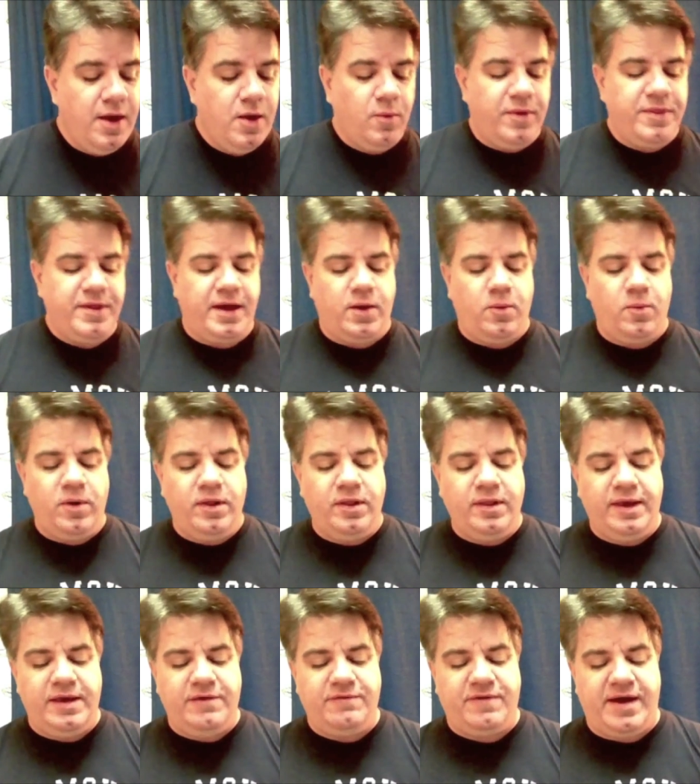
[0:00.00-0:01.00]
One thing I
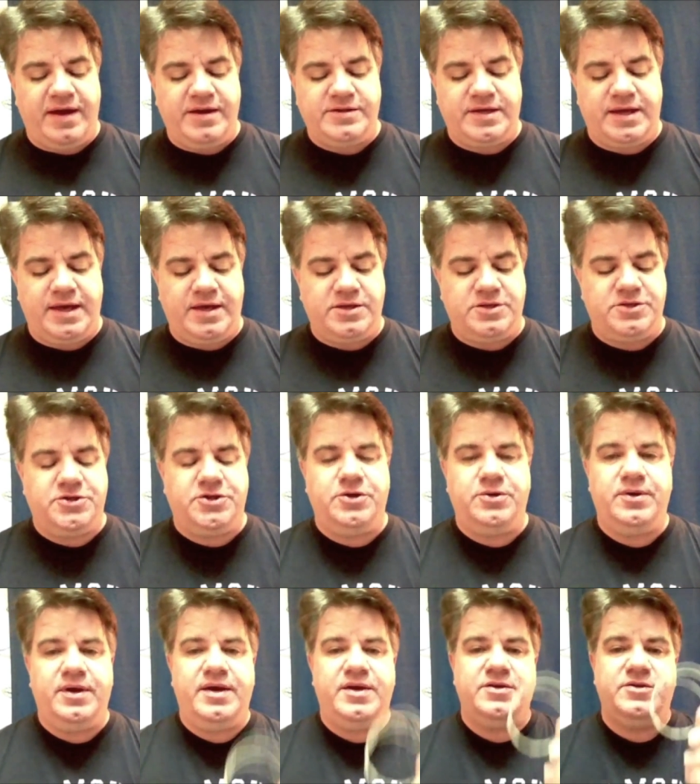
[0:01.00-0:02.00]
will advise against
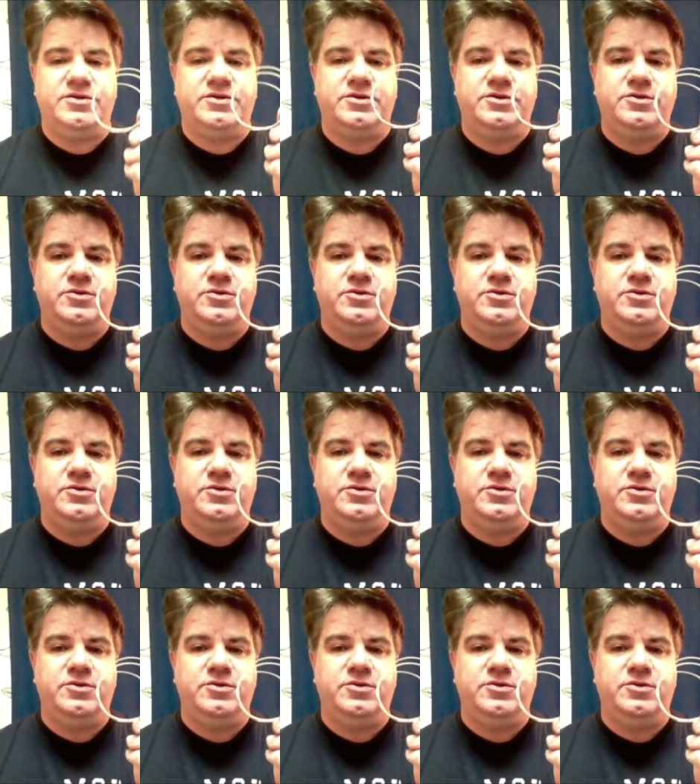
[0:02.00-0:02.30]
you is